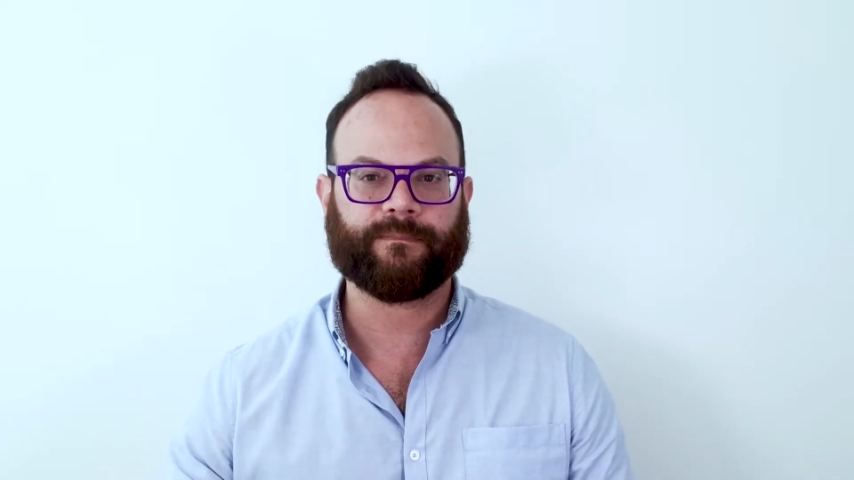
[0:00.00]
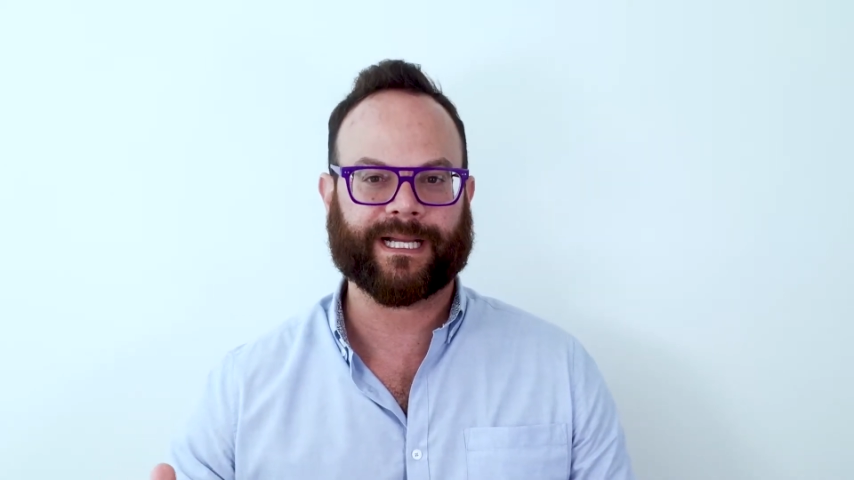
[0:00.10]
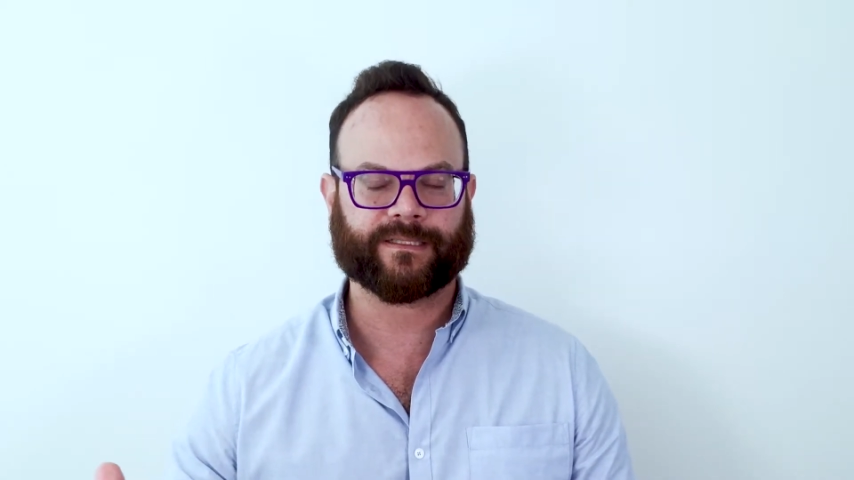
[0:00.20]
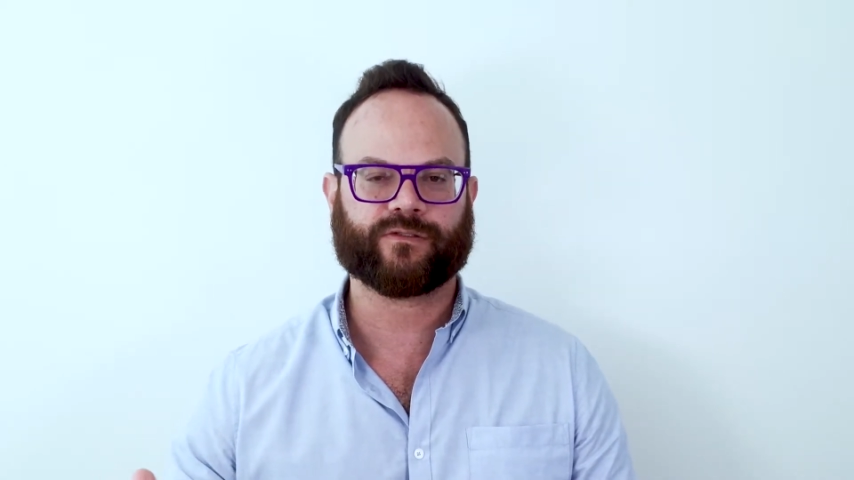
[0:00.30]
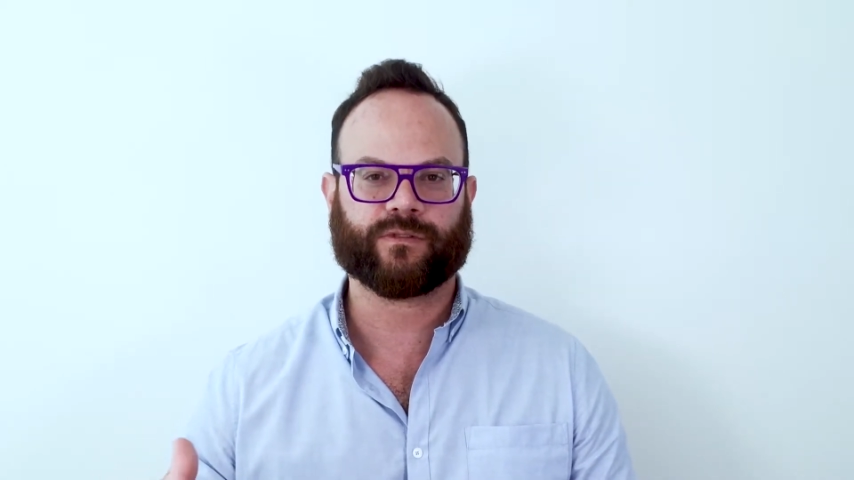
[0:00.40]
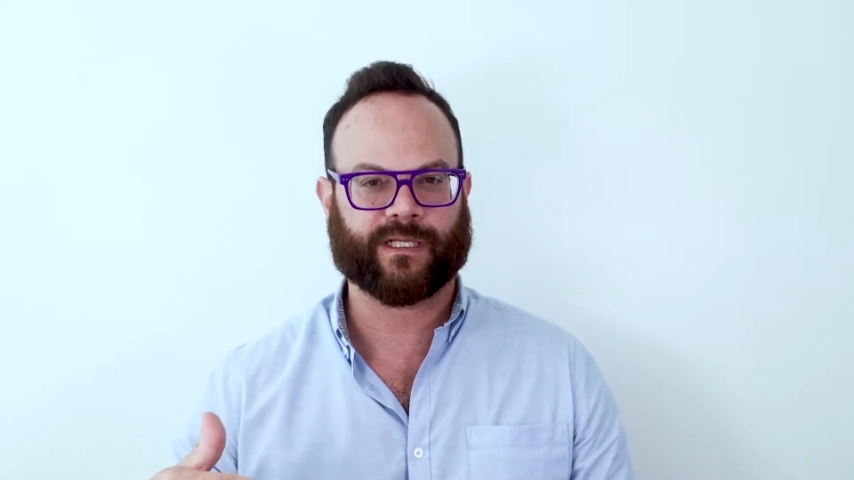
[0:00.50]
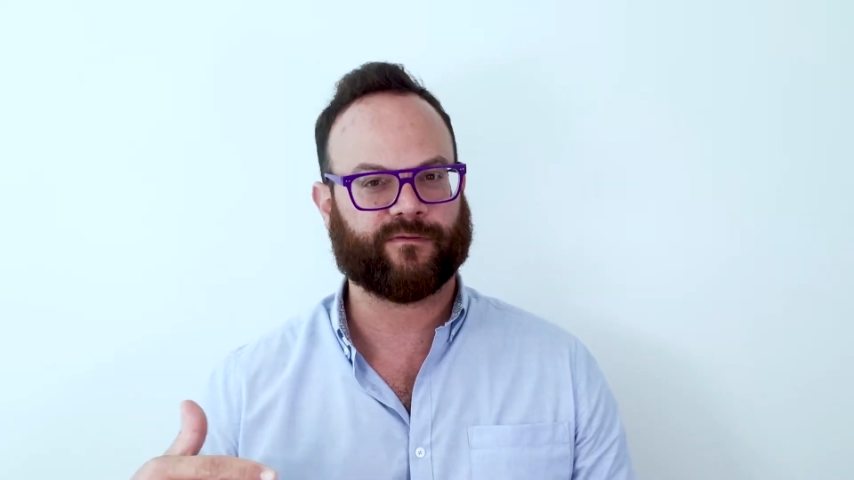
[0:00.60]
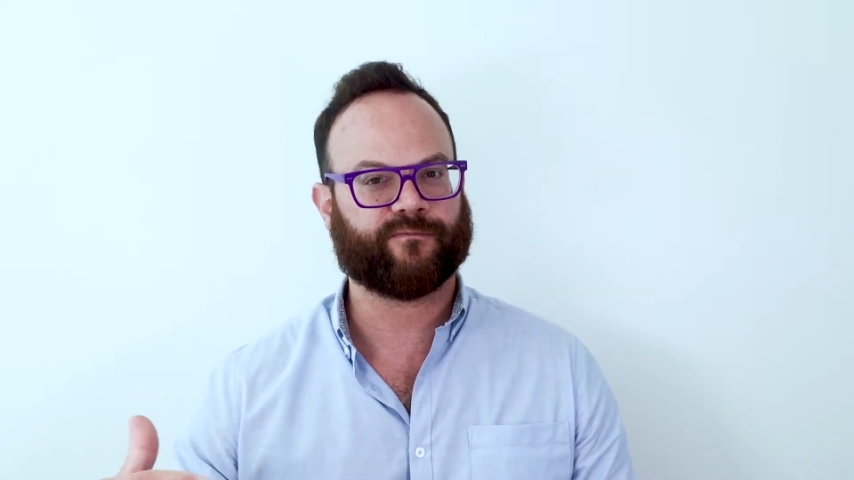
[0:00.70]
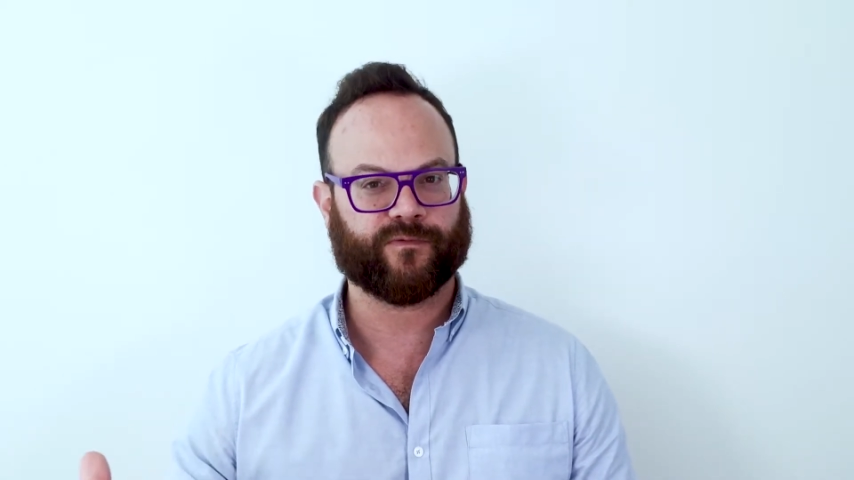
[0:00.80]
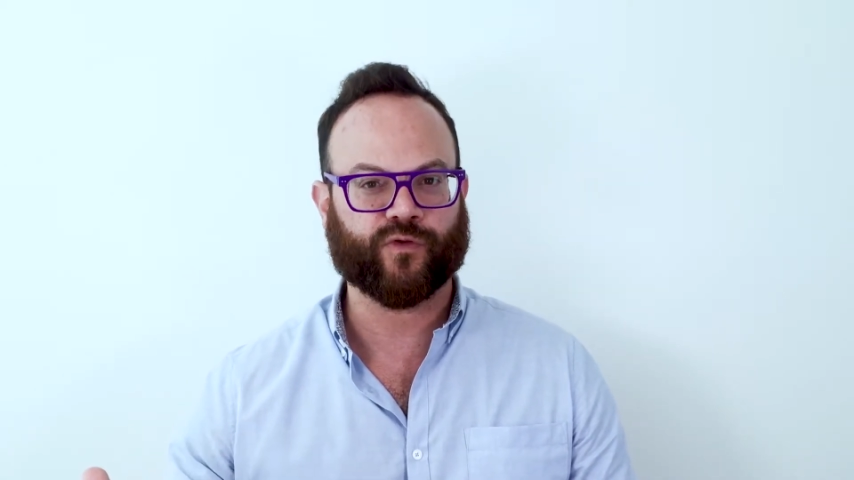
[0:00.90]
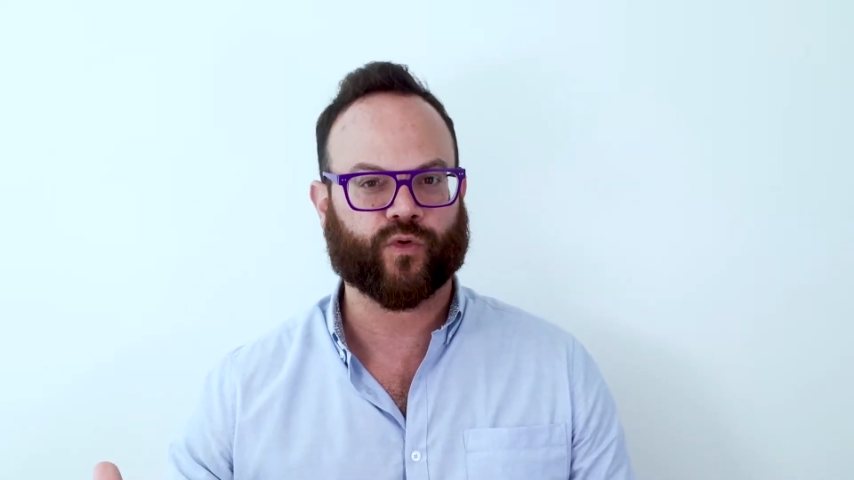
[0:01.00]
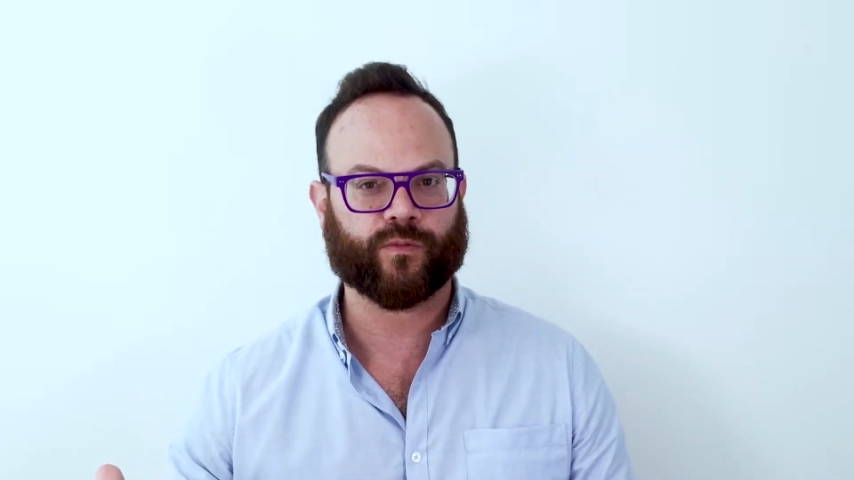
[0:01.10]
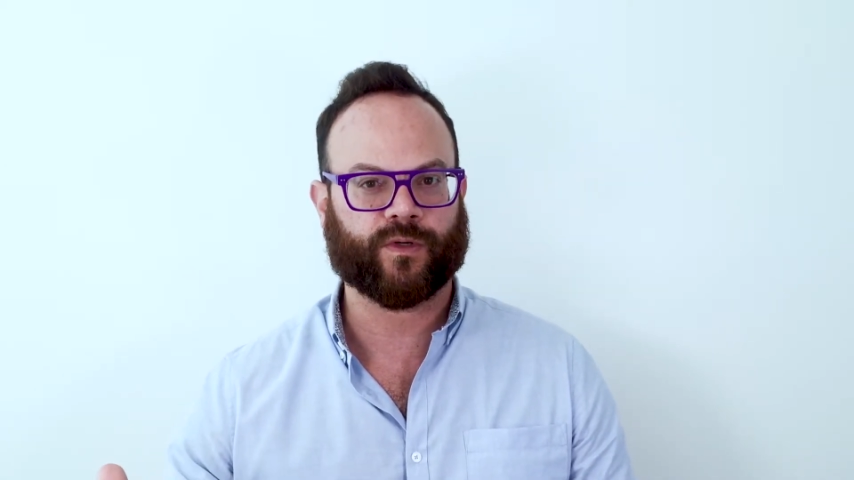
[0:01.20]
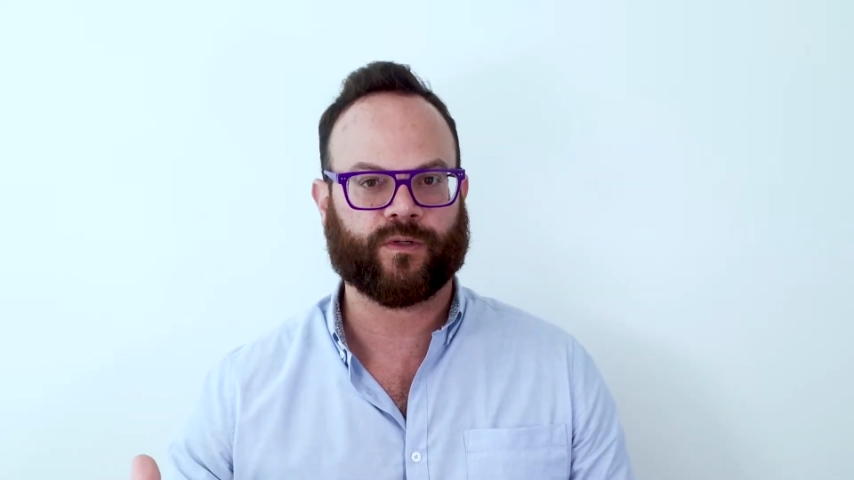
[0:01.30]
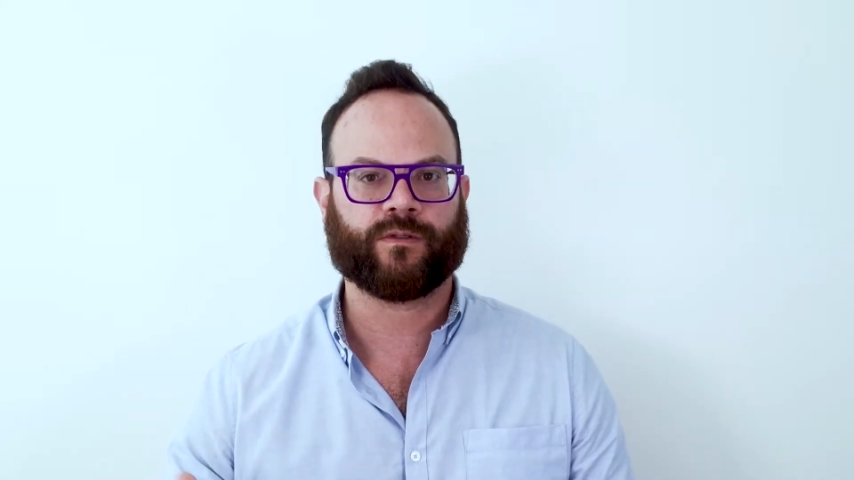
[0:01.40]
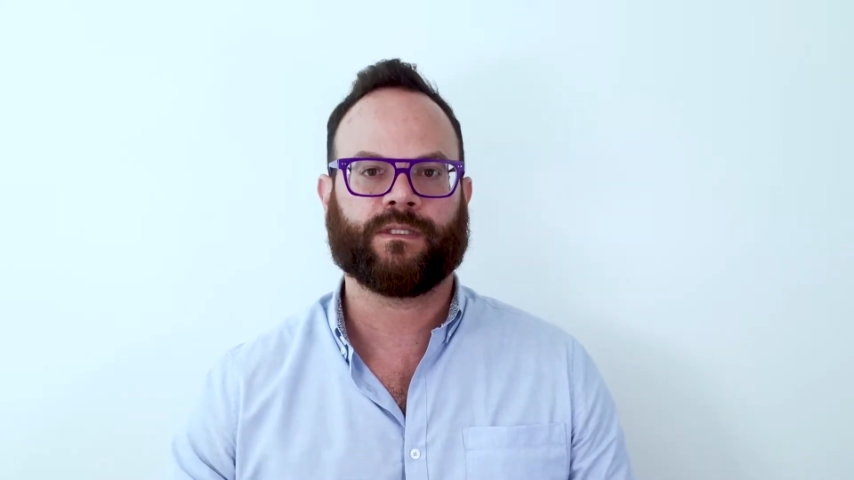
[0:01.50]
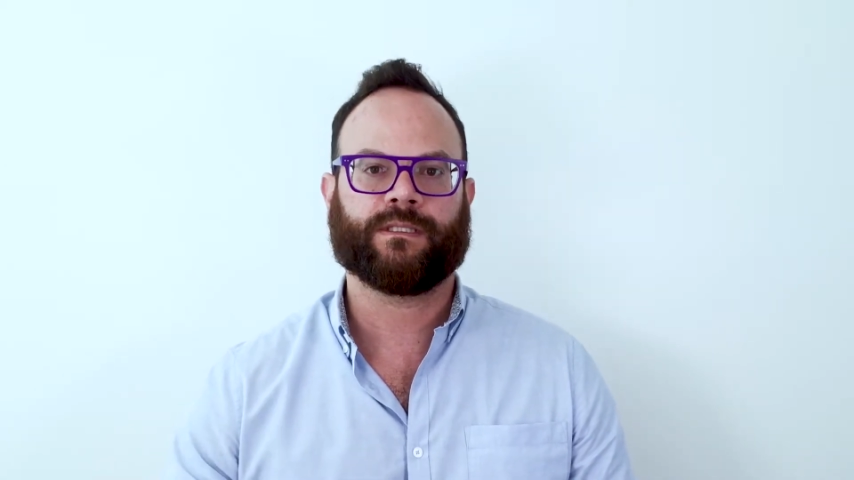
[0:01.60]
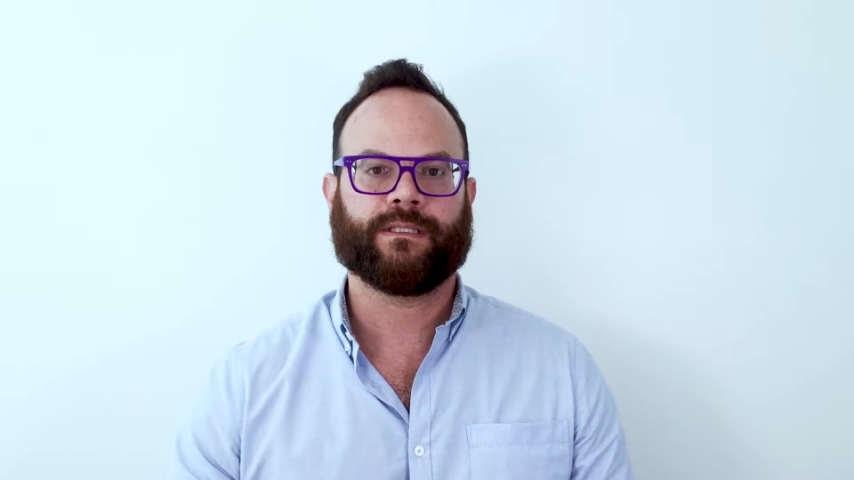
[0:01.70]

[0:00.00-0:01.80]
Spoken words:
back to kind of normal,